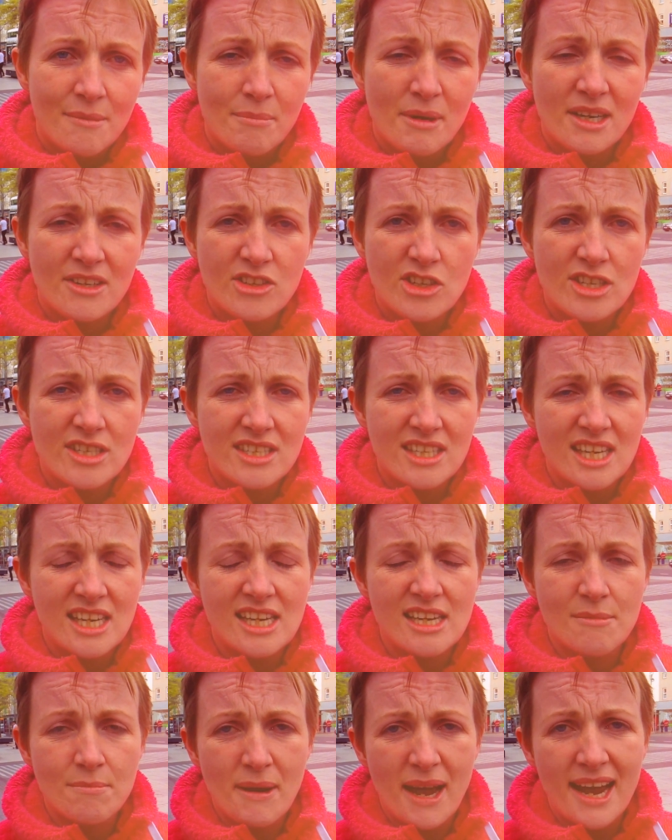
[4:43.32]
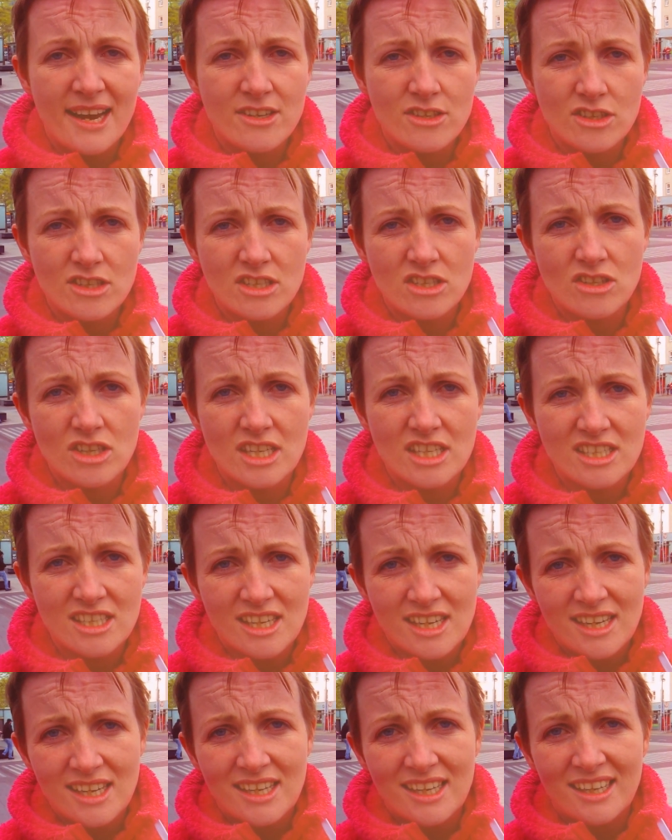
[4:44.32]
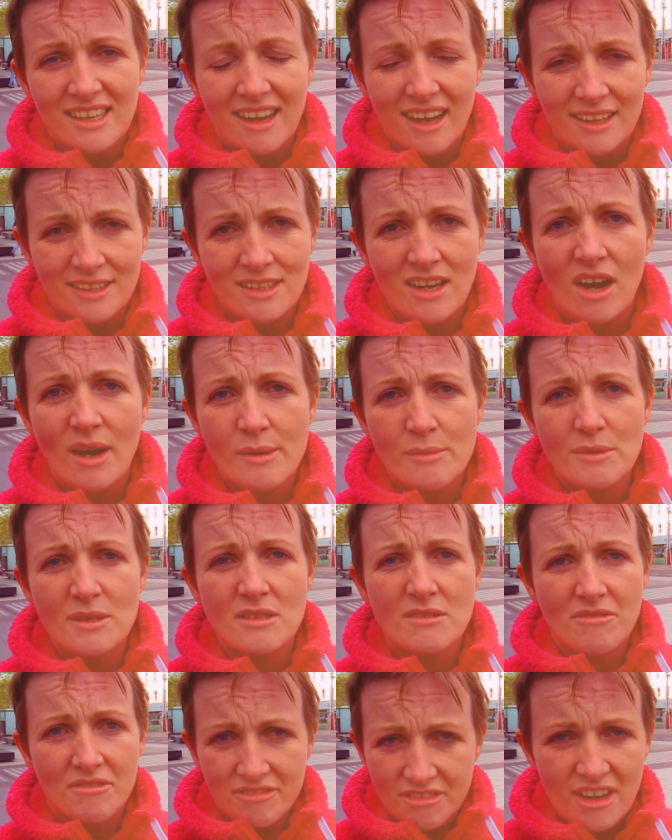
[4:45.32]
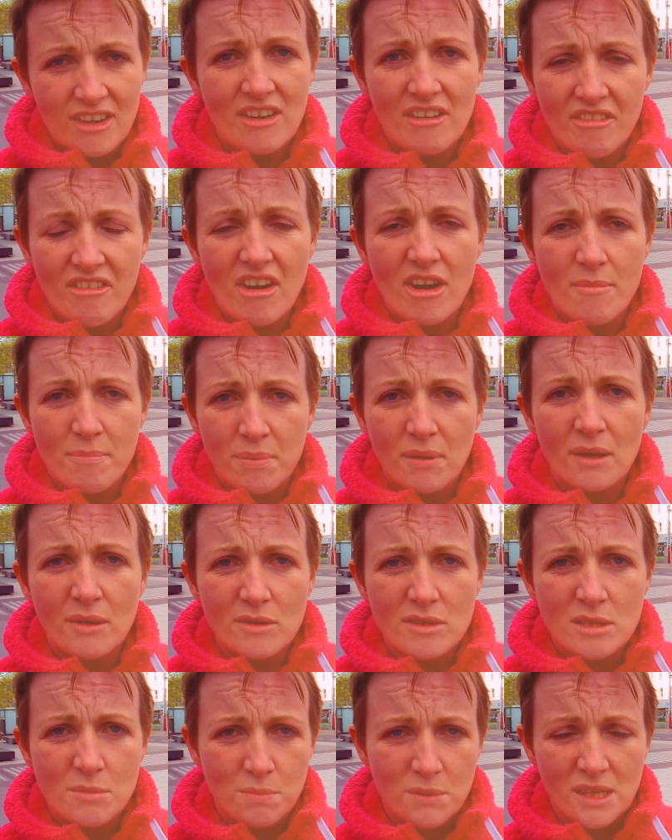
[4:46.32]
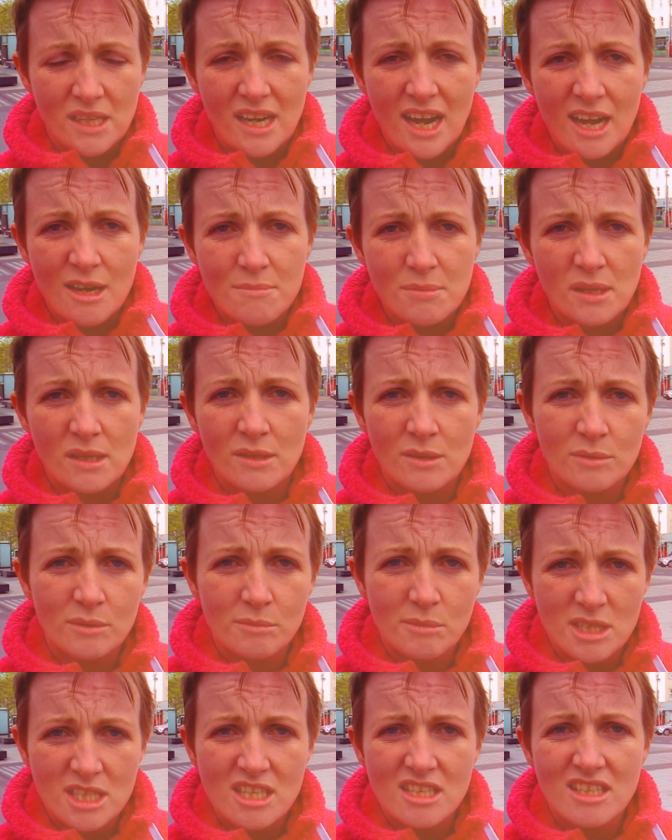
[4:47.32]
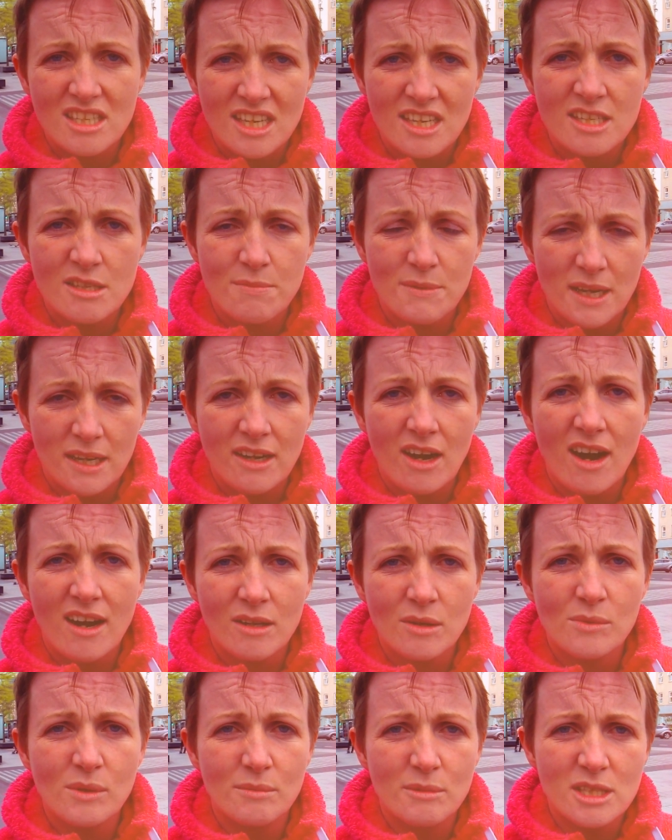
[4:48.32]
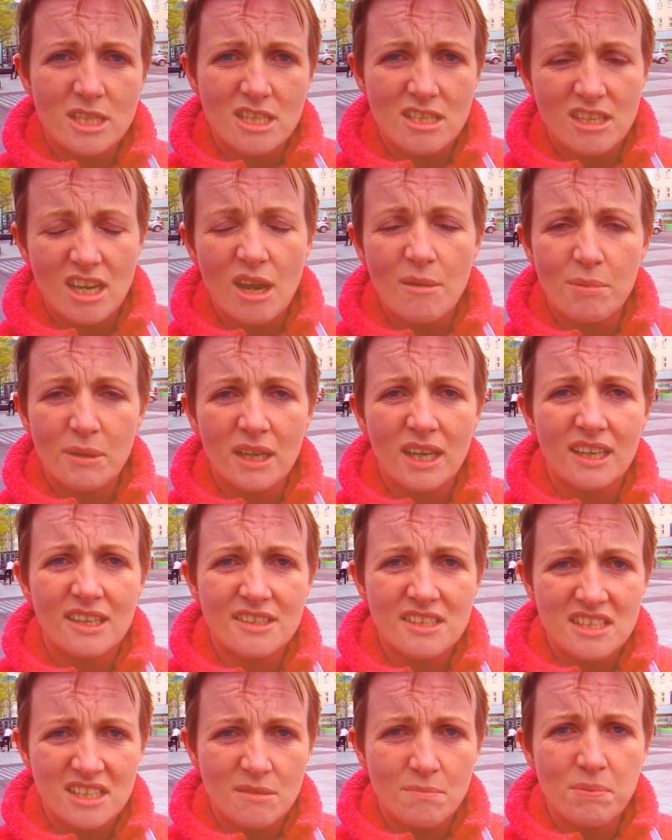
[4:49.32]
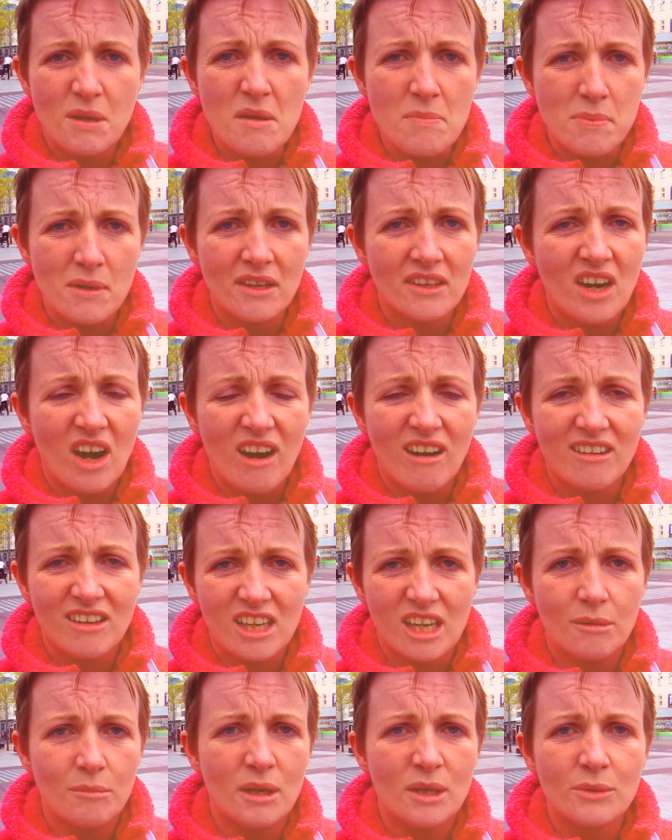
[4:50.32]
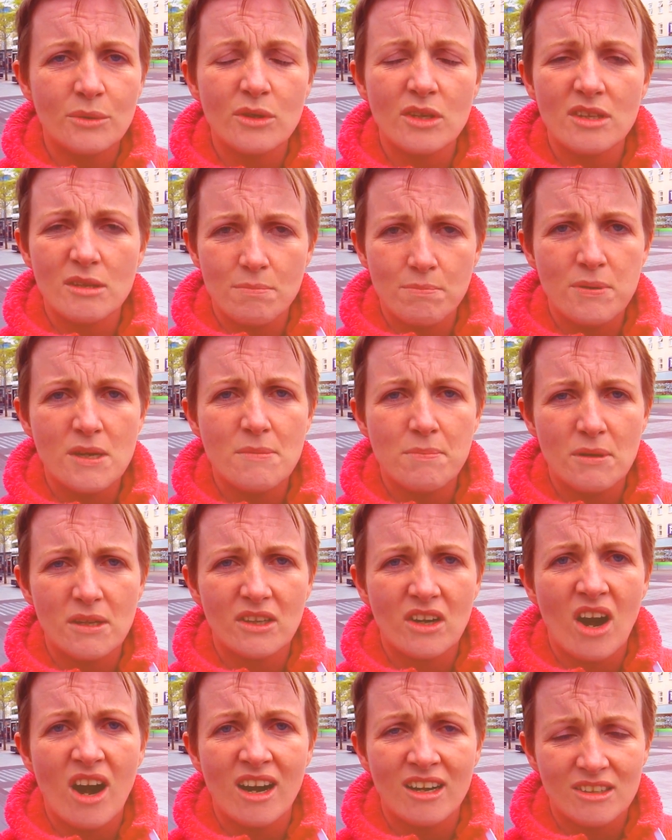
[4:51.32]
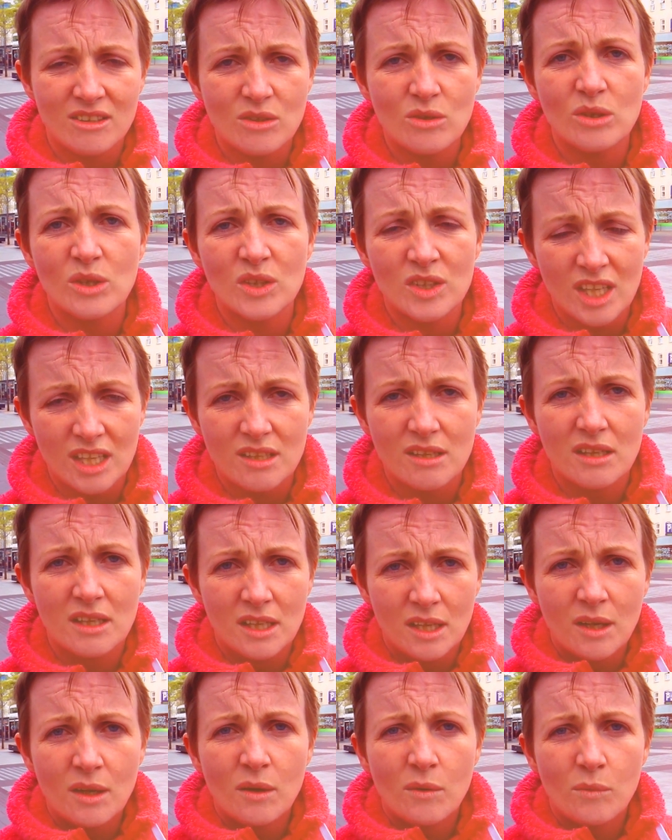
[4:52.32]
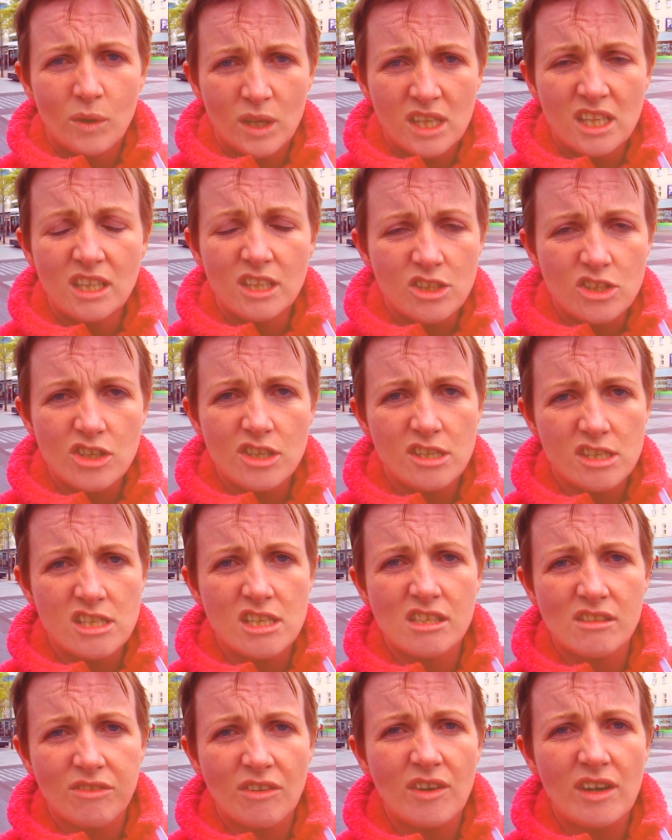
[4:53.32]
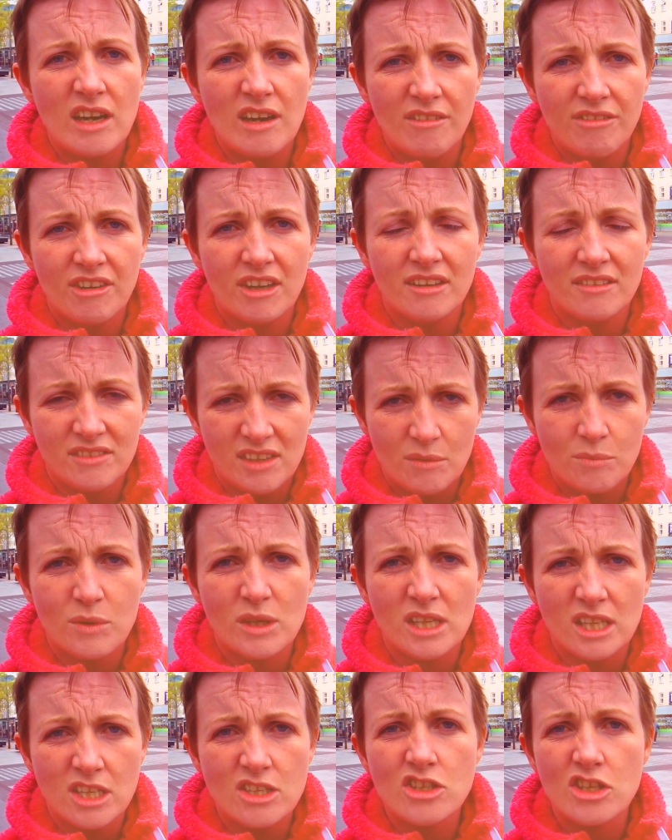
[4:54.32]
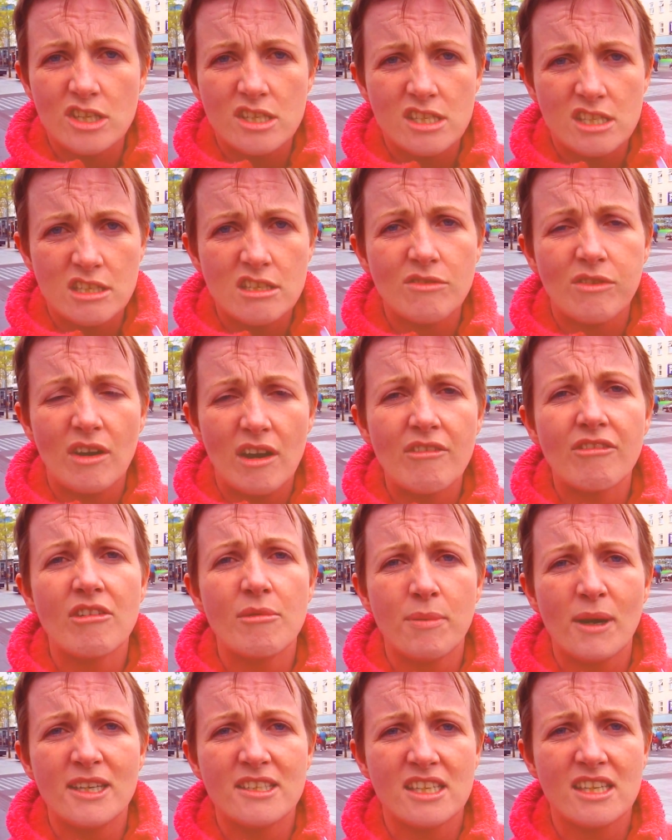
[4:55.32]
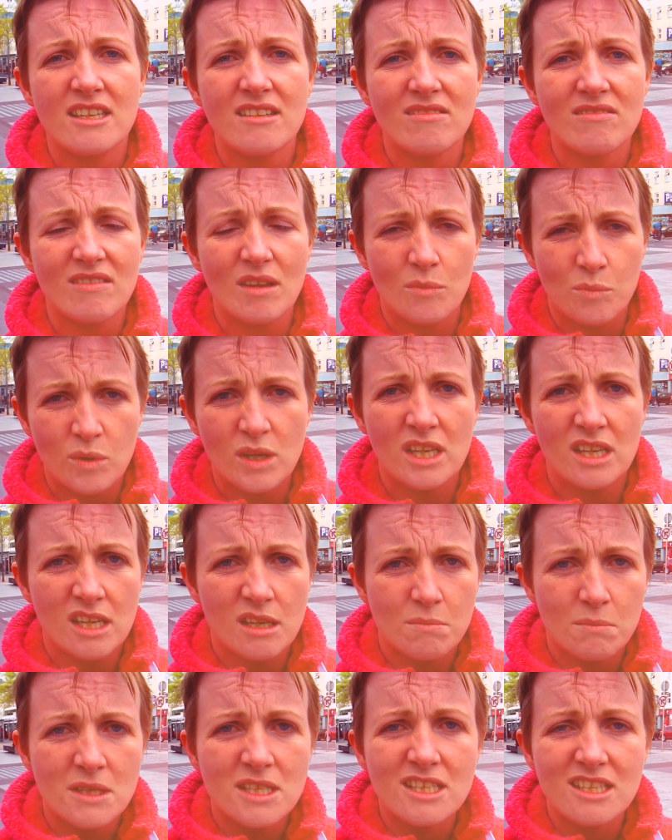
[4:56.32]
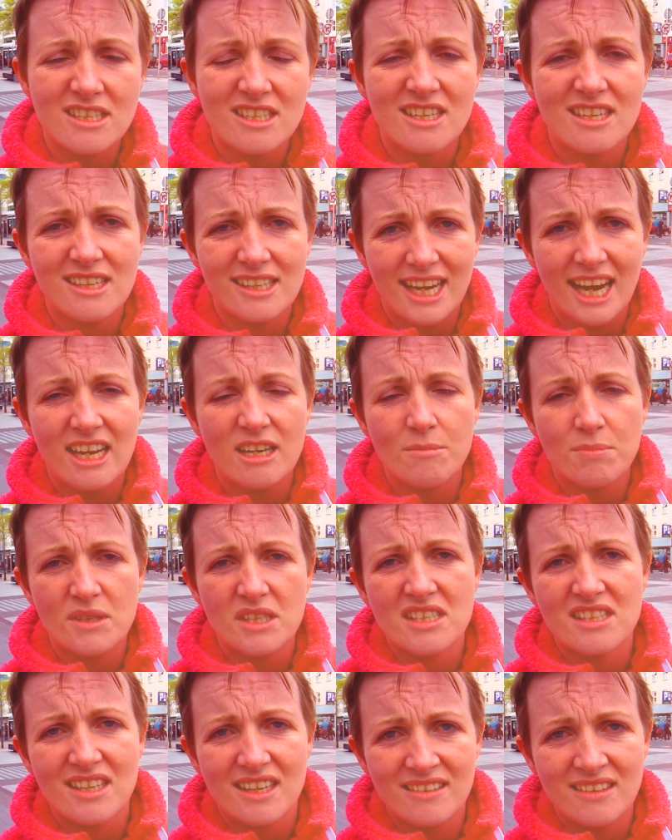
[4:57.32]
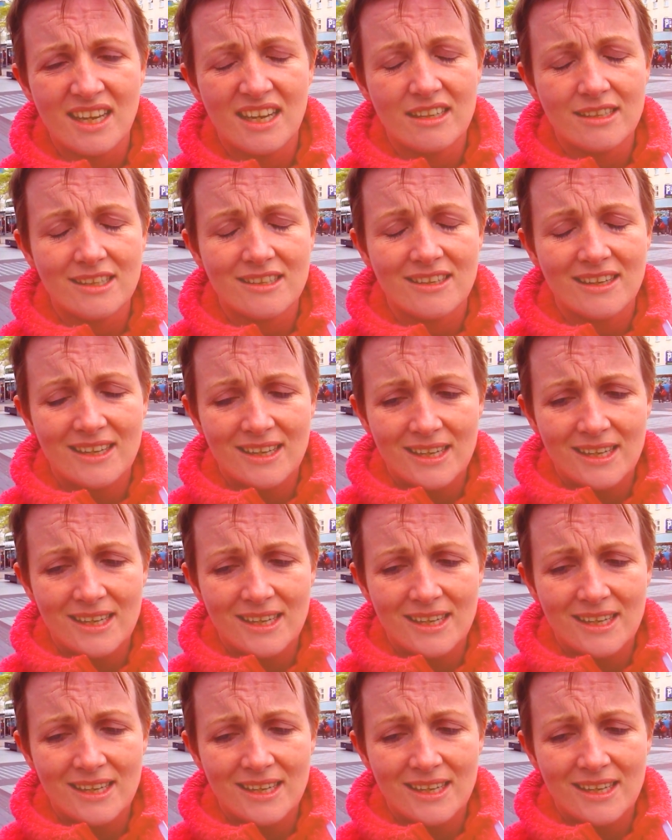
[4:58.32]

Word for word: Merchants Quay and Patrick Street, and I was very, very proud to be an Ahabuillig woman today and to be a Cork woman today, because the people of Cork came out and the people of Cork know that we need justice for Ava, that we need justice for everybody, that we need medicinal cannabis, and that,